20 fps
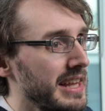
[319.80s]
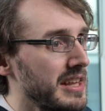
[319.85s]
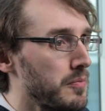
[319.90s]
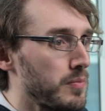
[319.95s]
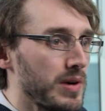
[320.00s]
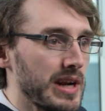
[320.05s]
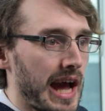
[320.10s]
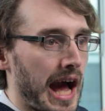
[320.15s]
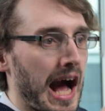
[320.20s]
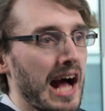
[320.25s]
And then
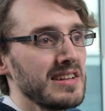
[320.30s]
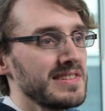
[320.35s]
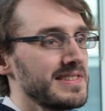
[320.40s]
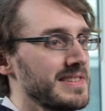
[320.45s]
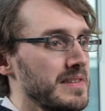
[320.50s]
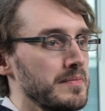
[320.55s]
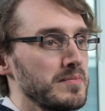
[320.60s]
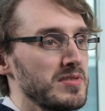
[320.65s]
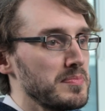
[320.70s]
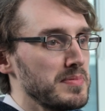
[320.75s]
when I ask
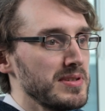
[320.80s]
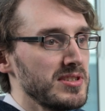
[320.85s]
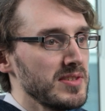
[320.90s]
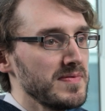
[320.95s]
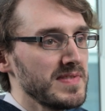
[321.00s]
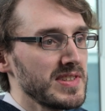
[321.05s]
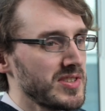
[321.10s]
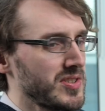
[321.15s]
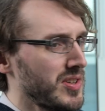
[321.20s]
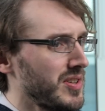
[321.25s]
them
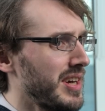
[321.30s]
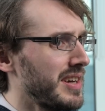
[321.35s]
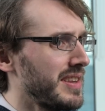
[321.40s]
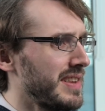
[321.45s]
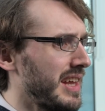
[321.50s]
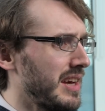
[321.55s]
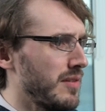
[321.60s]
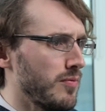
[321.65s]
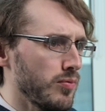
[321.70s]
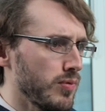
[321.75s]
specifics on it,
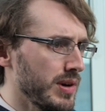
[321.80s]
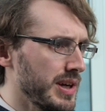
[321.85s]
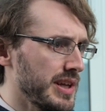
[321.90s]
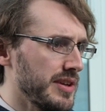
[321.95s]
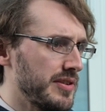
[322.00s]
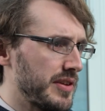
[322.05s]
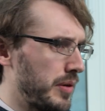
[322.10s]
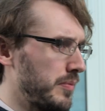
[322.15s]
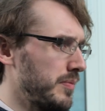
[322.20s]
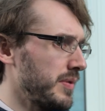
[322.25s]
they really
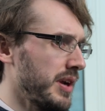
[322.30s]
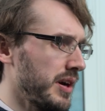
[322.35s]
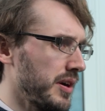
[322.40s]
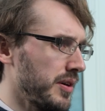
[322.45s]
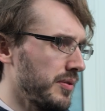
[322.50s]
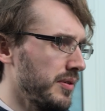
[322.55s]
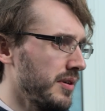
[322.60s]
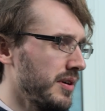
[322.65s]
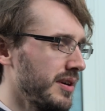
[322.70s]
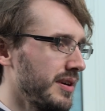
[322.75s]
don't
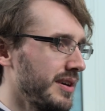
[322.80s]
know